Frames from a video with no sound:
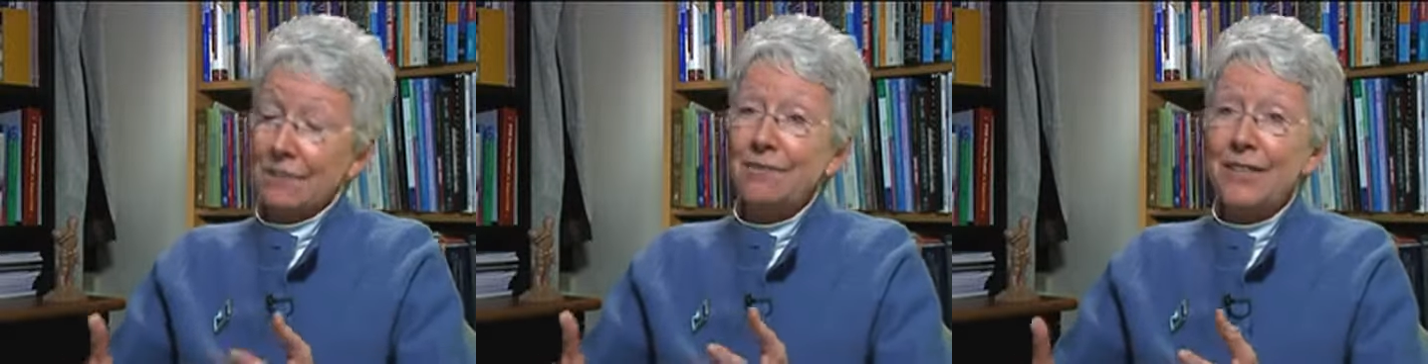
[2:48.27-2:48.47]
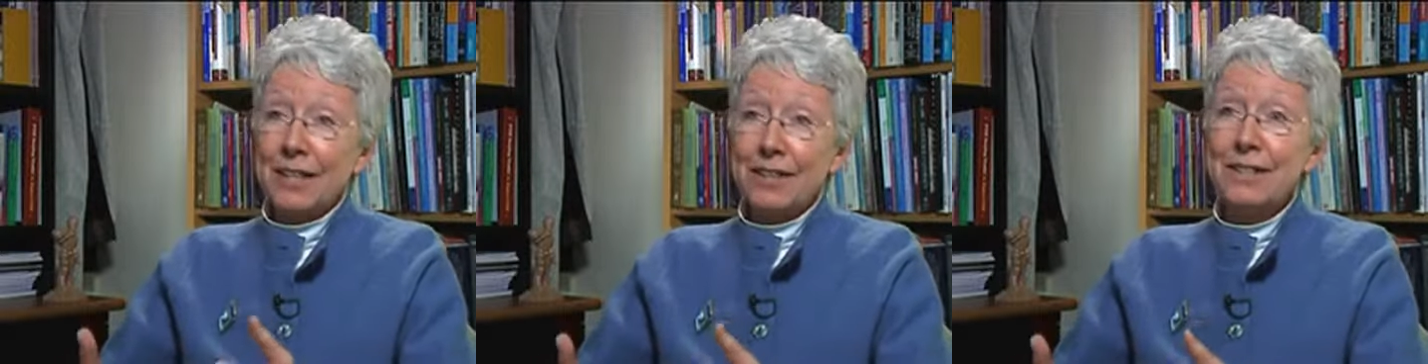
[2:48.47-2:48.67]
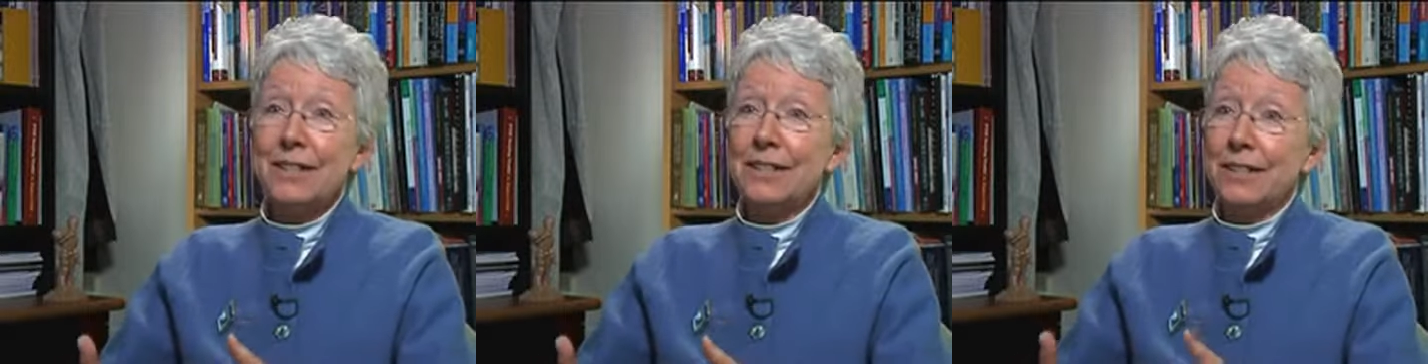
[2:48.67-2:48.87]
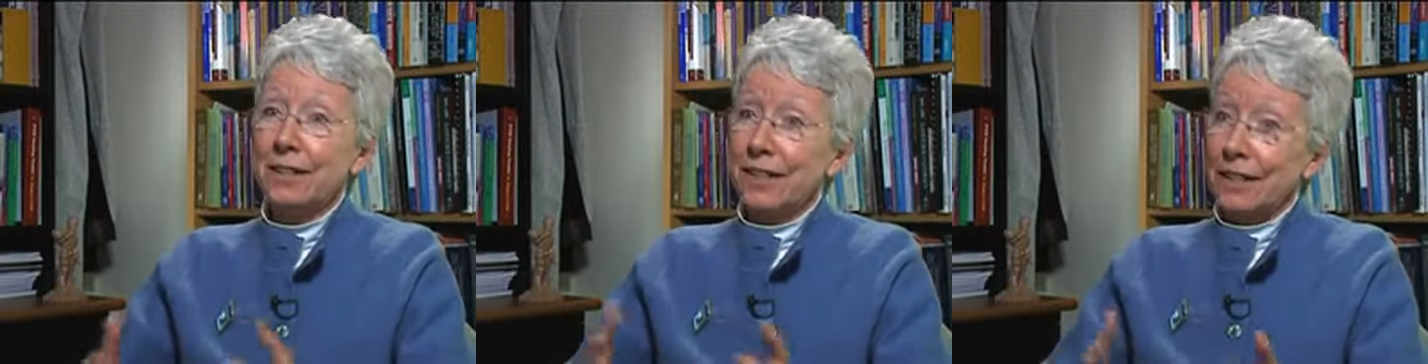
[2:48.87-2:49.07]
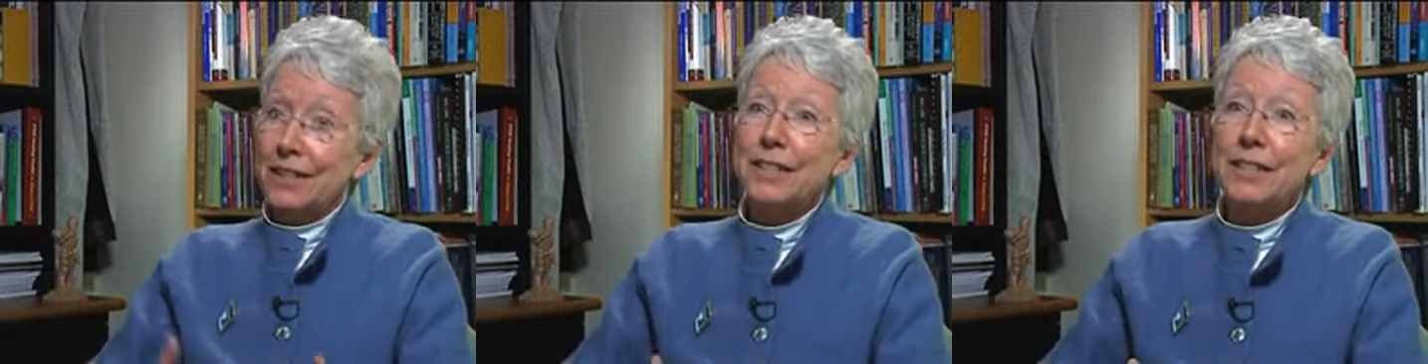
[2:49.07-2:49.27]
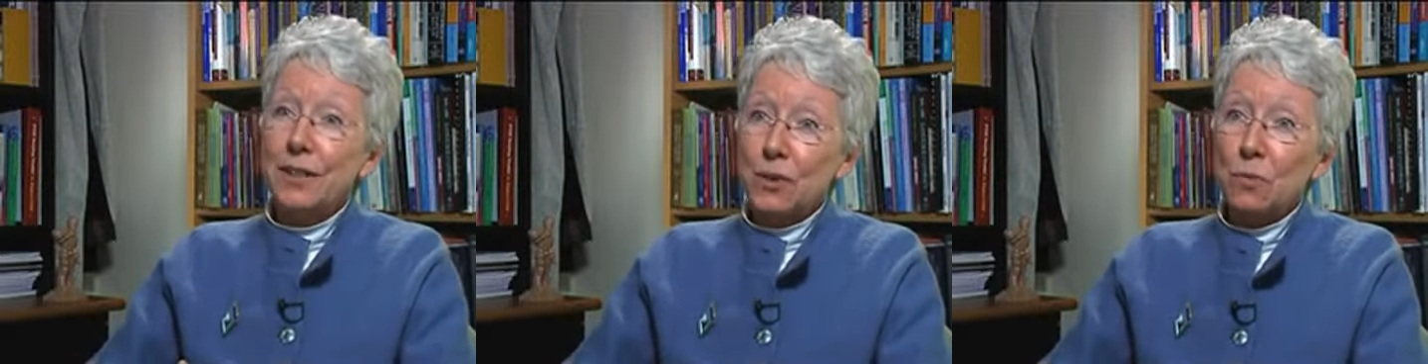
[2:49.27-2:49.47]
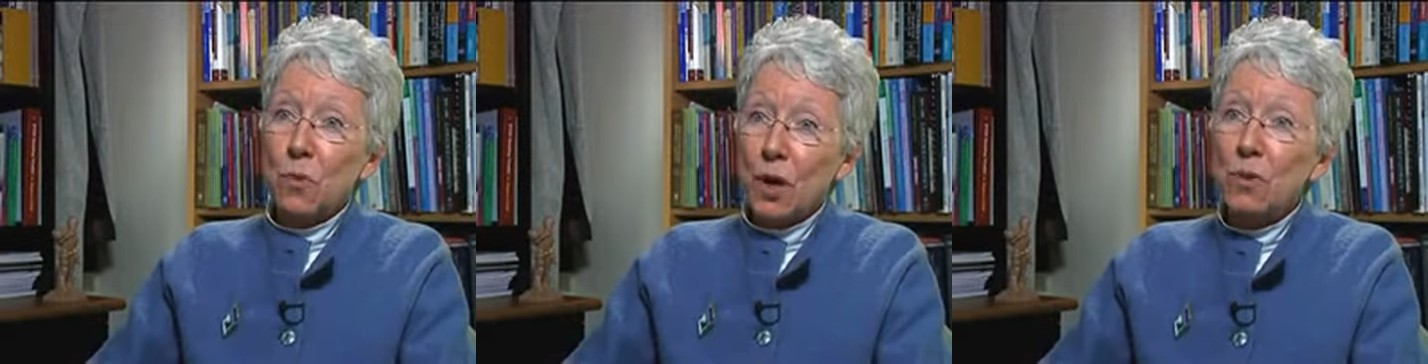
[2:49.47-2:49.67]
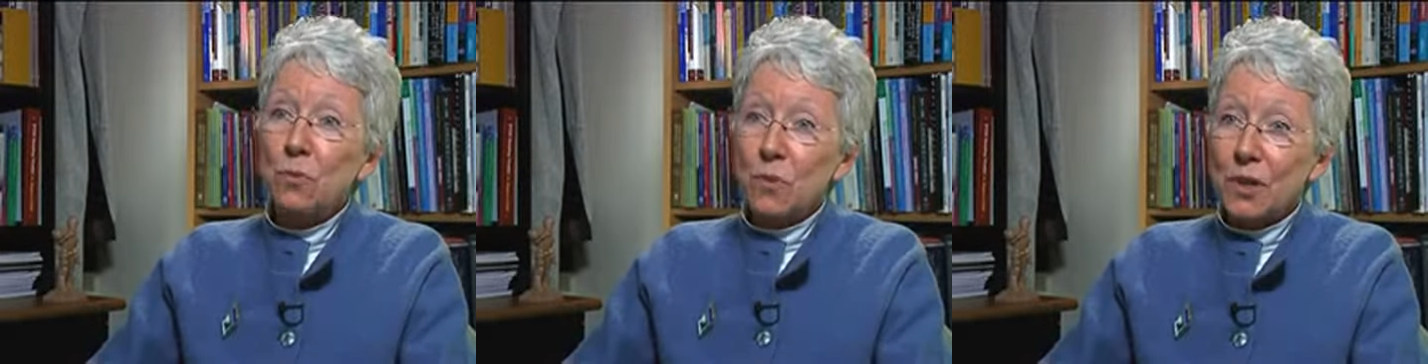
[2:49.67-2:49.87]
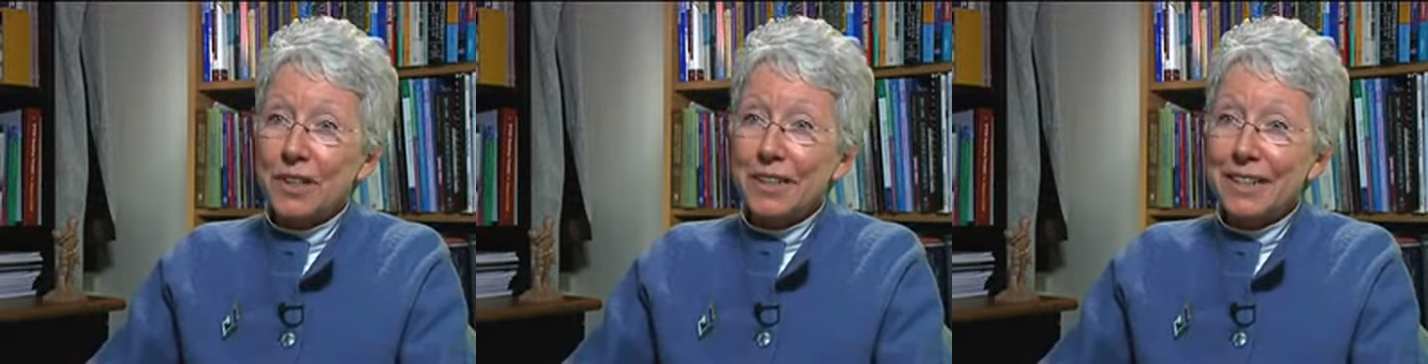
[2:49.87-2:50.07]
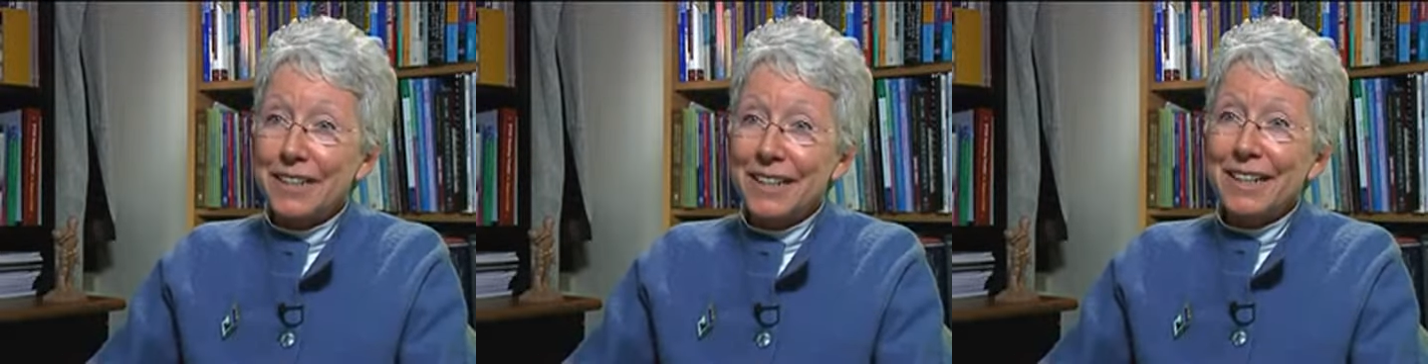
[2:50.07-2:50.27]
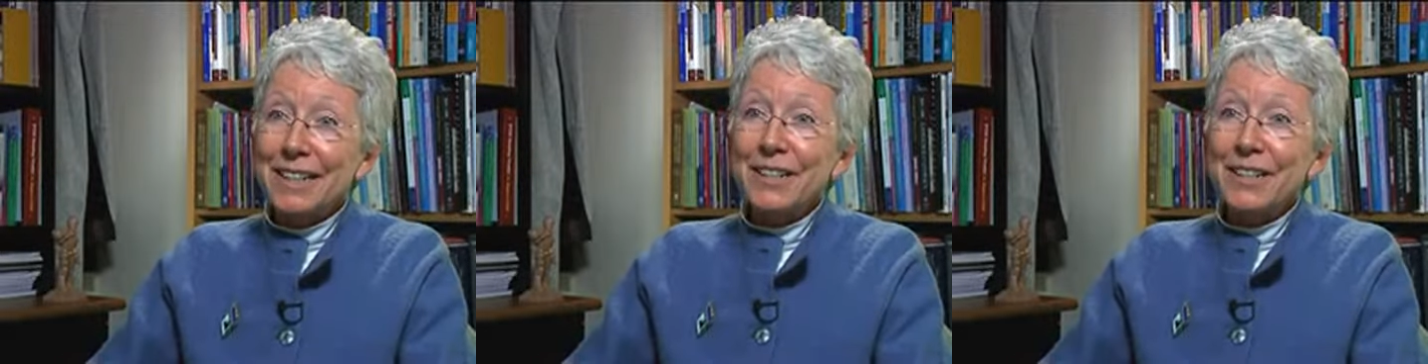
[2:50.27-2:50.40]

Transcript: if necessary, the tier 1 words,